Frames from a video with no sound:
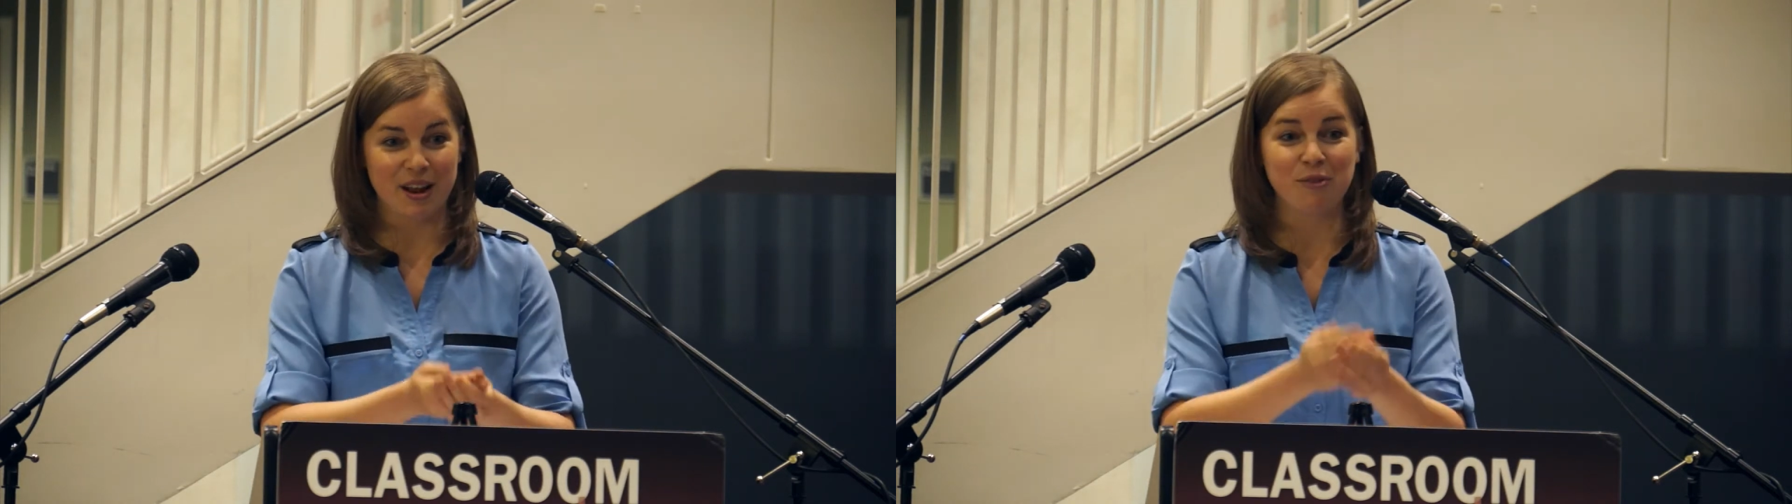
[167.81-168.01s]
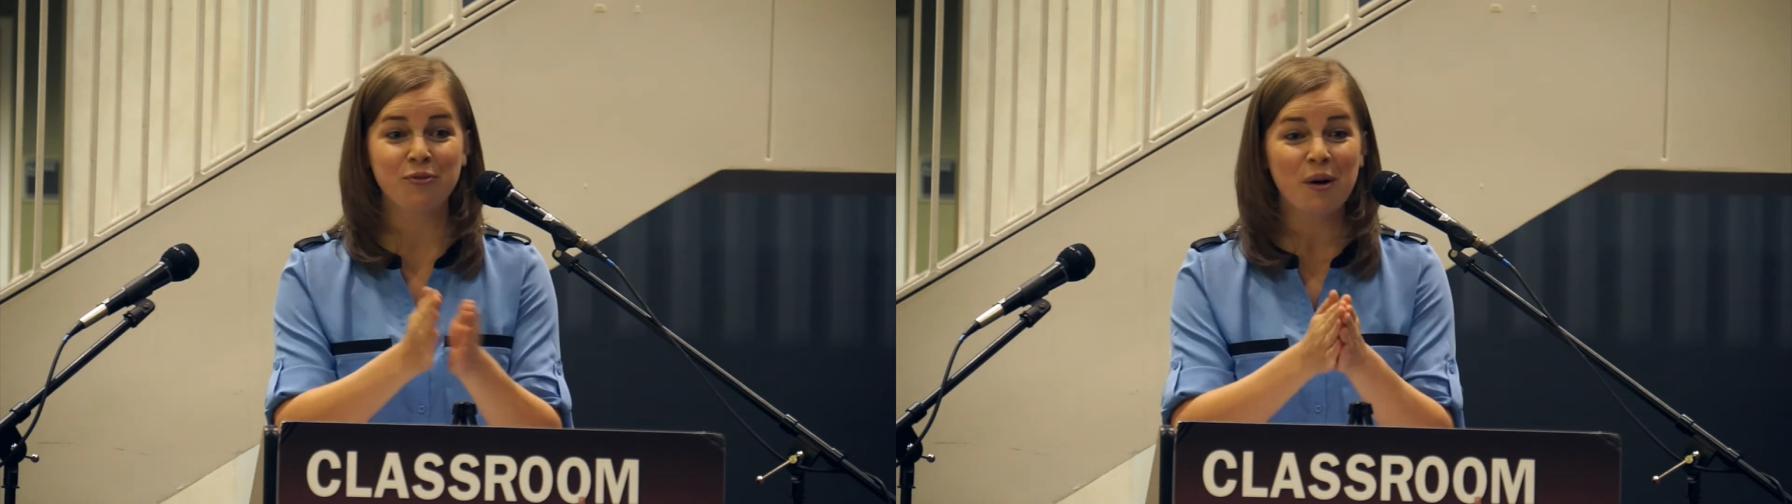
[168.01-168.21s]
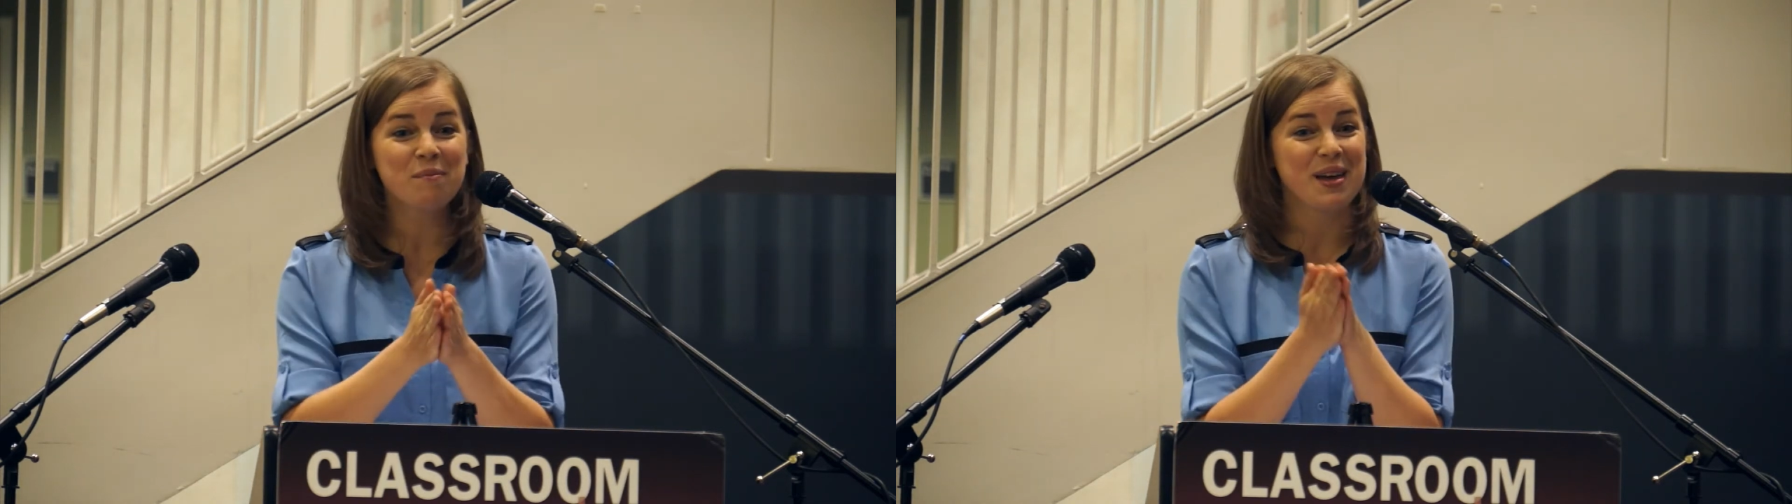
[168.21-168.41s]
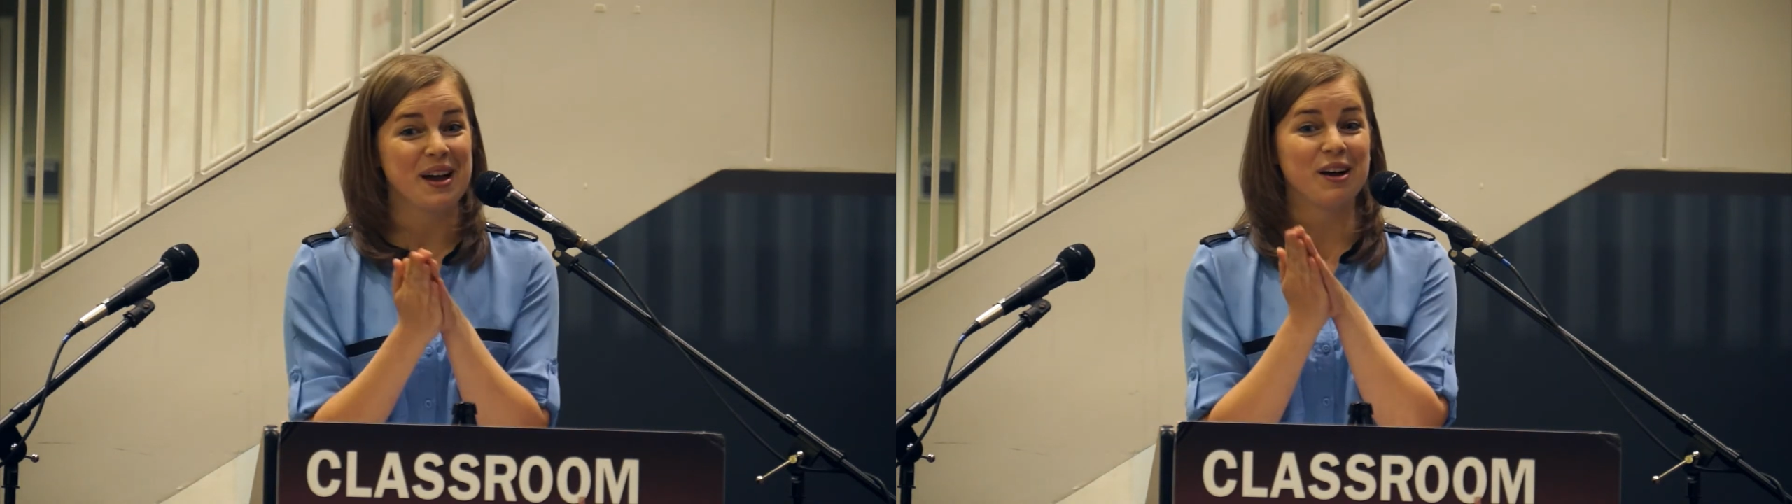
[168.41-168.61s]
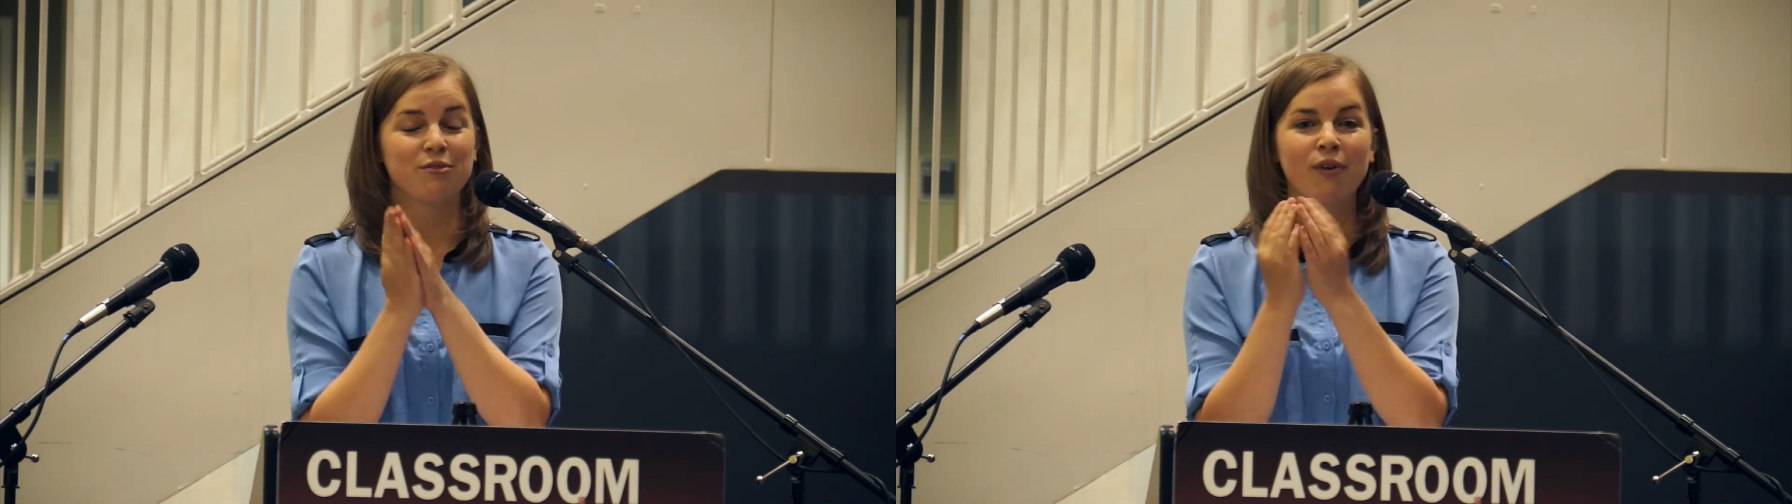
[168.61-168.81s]
And from
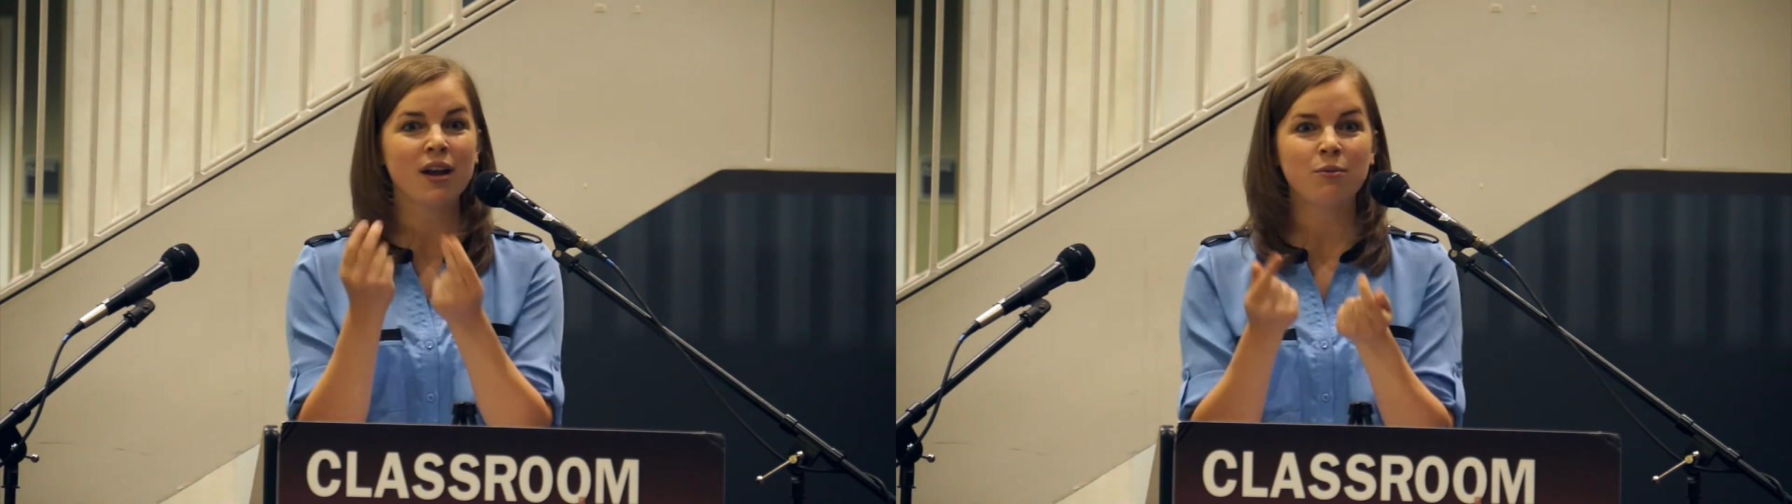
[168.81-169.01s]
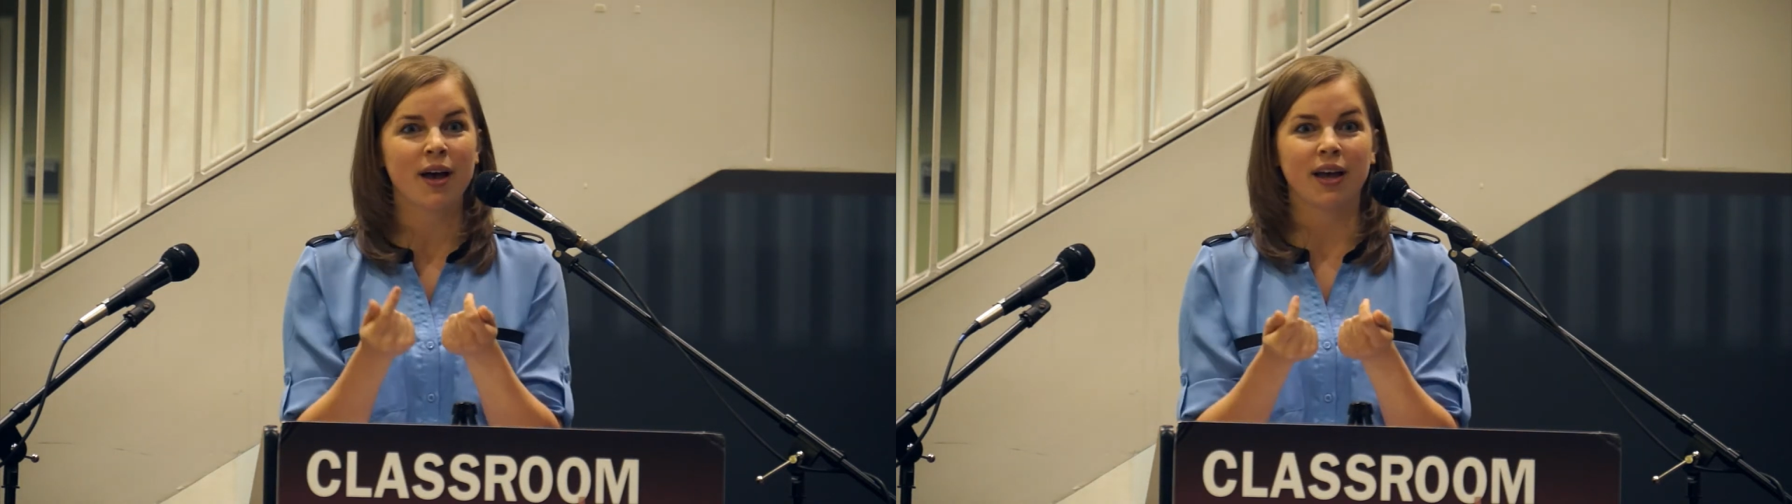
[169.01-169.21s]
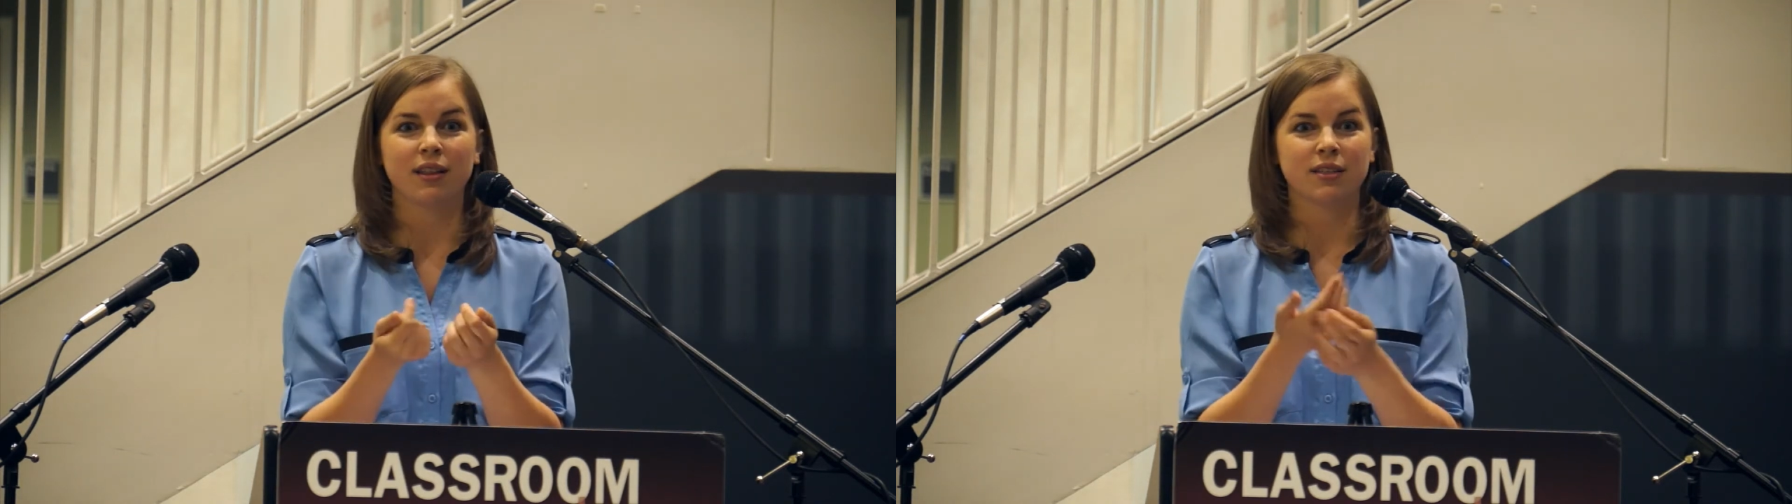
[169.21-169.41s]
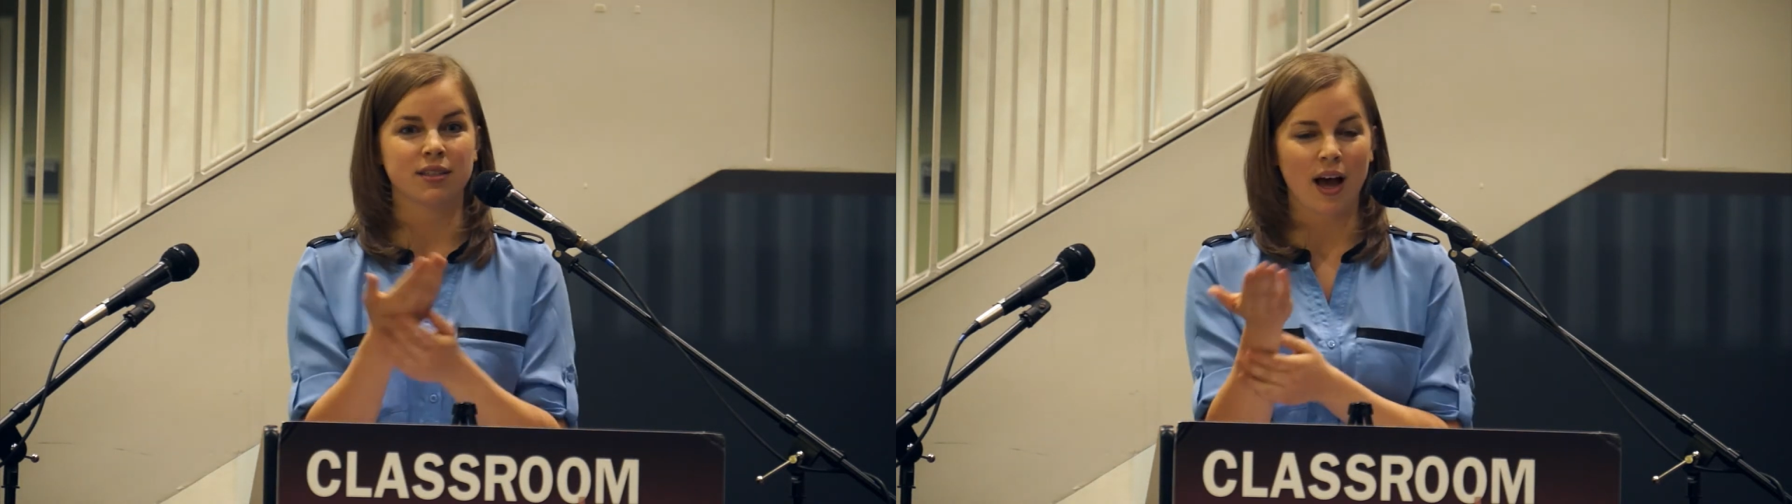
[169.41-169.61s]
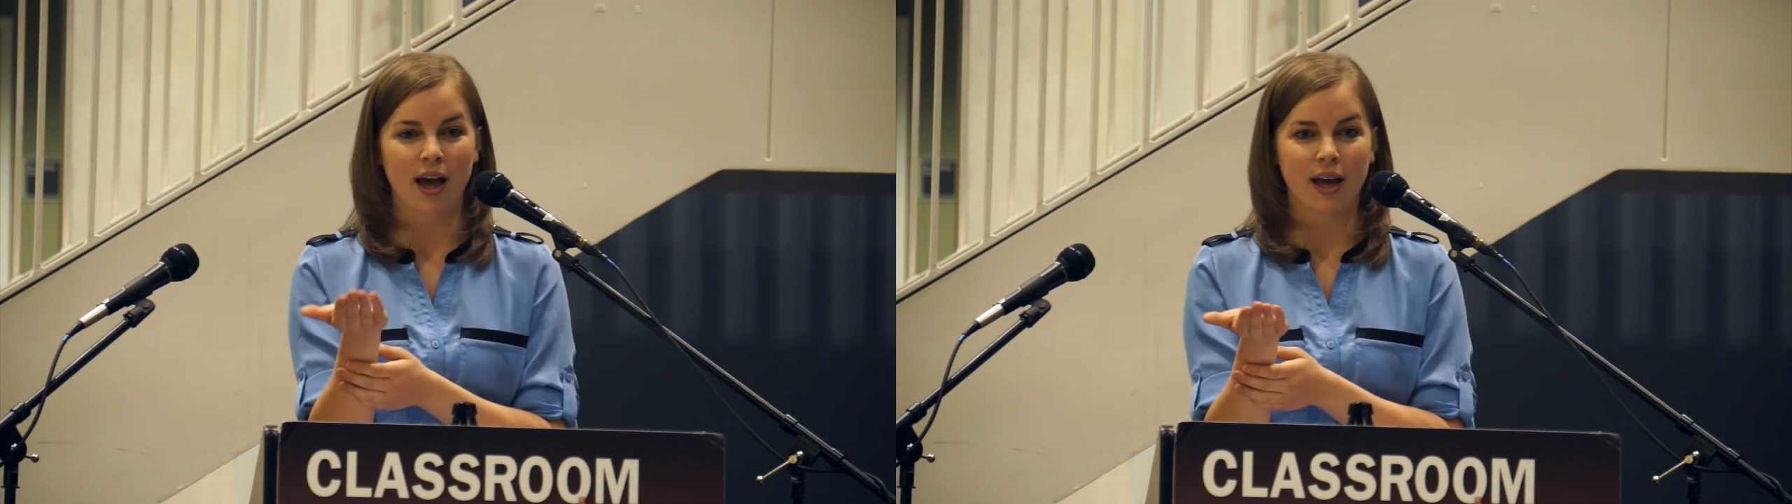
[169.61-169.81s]
there, right away, this
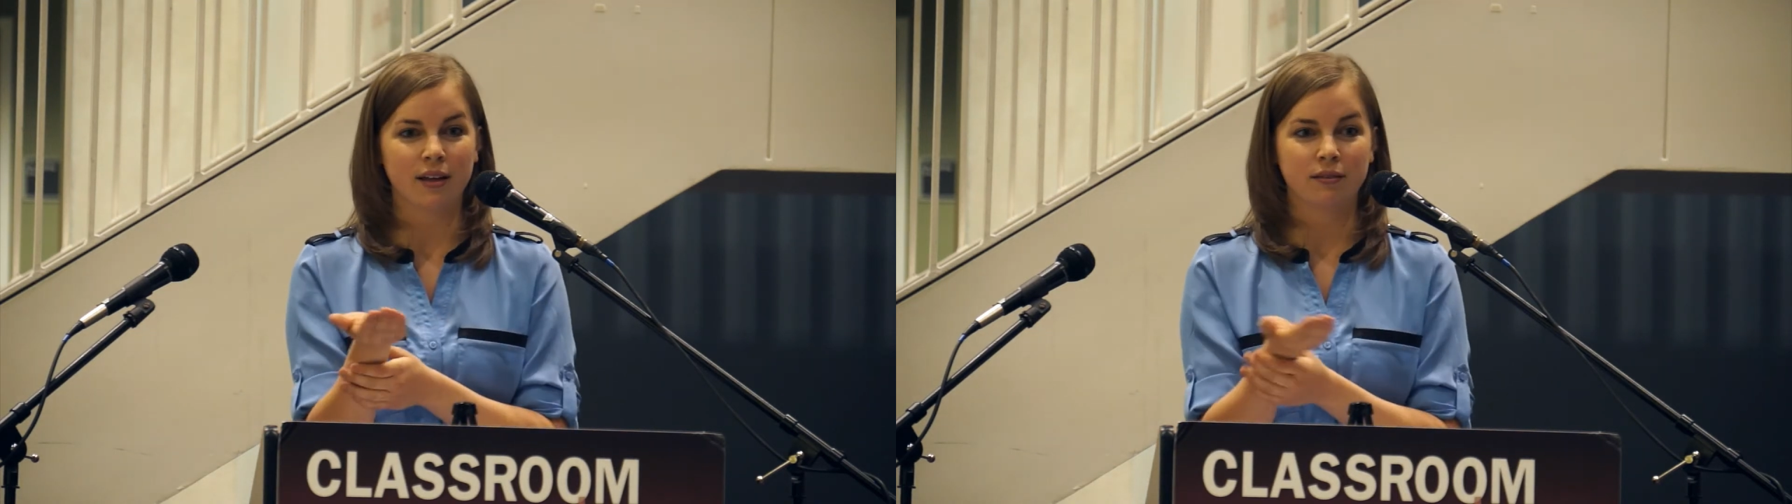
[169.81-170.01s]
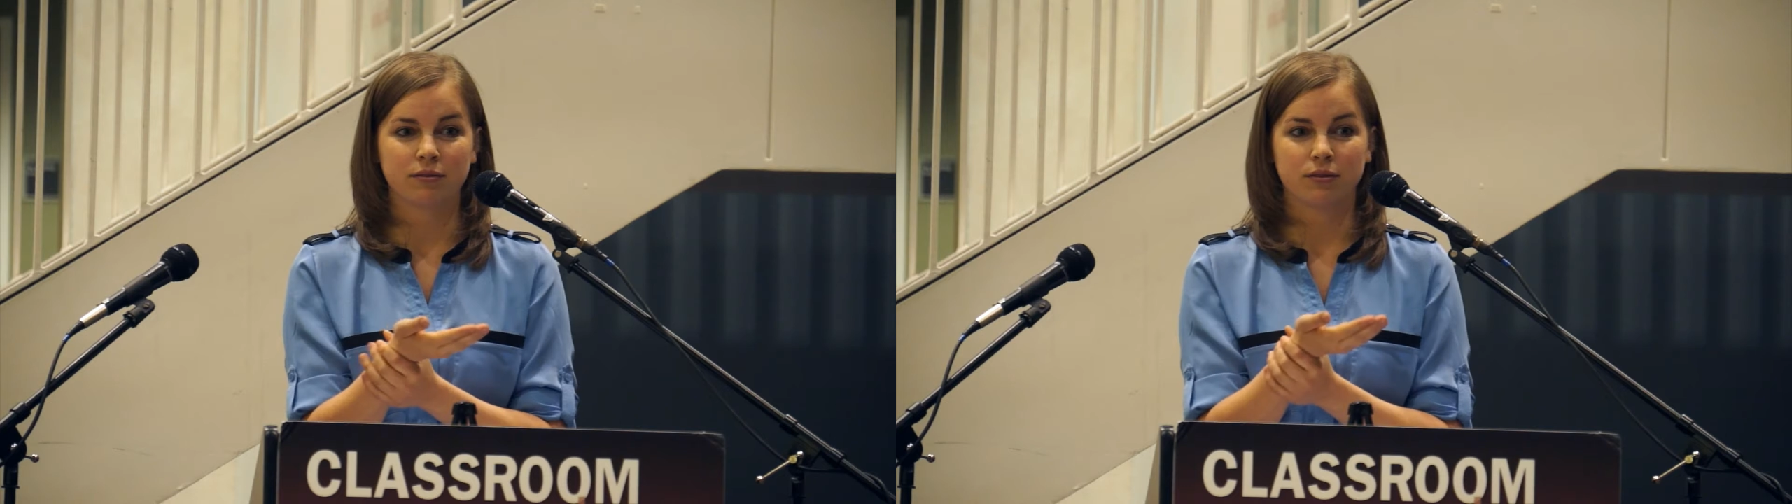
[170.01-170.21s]
guy,